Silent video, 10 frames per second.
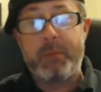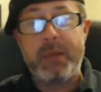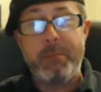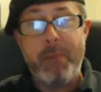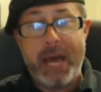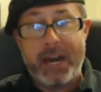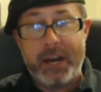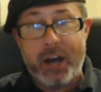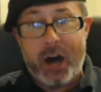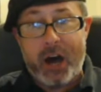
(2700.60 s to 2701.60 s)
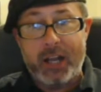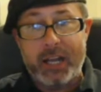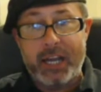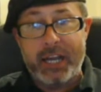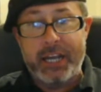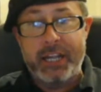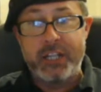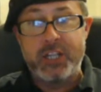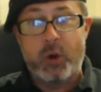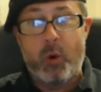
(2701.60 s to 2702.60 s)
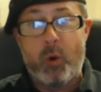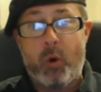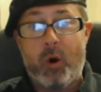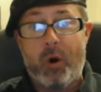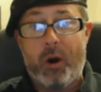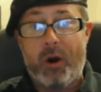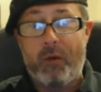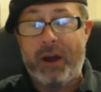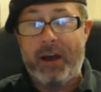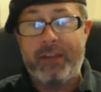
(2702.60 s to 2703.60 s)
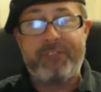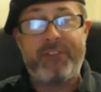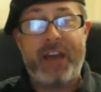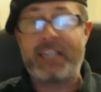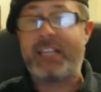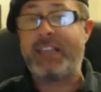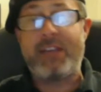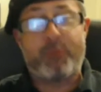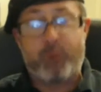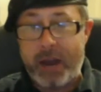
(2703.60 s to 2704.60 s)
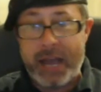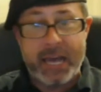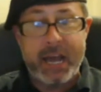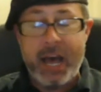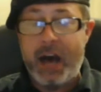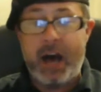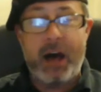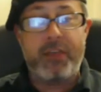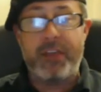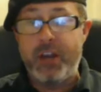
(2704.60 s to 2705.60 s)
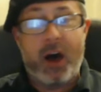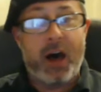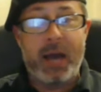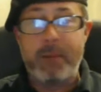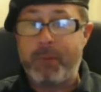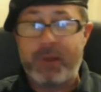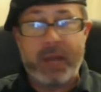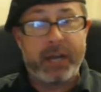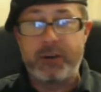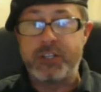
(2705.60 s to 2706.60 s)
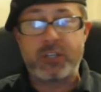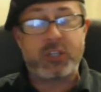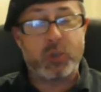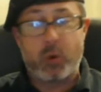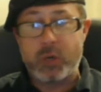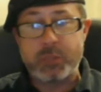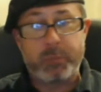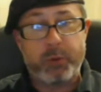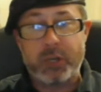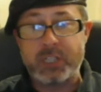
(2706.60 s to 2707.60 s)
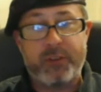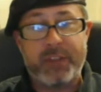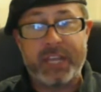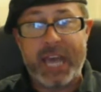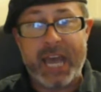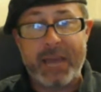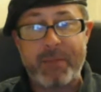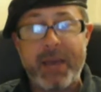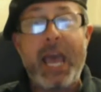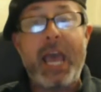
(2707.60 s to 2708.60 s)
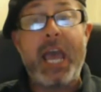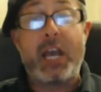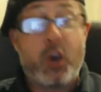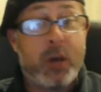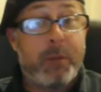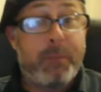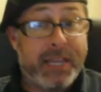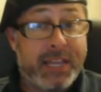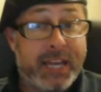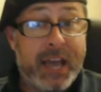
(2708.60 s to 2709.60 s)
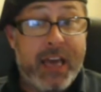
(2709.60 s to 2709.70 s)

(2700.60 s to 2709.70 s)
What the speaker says: be meta-knowledge or the fact that they've read the non-players' source books for the game. It could be that